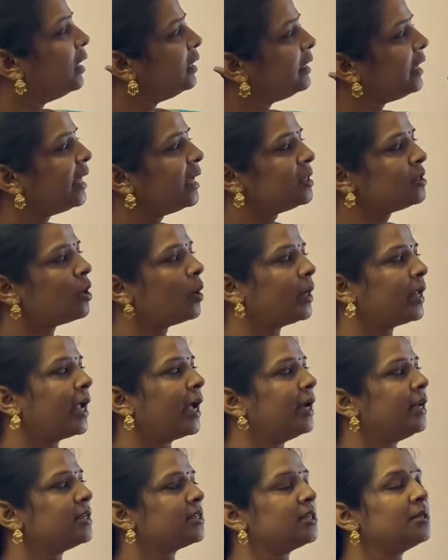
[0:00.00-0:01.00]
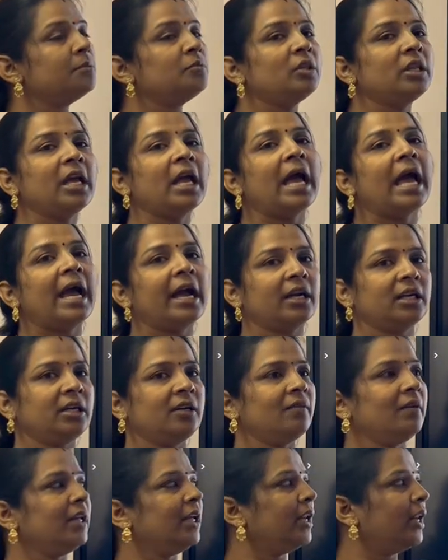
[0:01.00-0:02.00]
These organisms, they
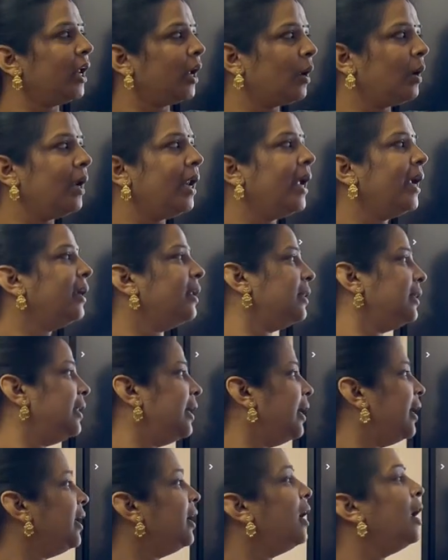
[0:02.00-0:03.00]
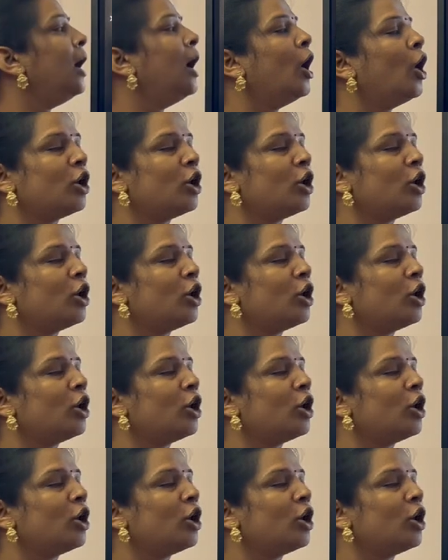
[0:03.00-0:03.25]
actively regulate their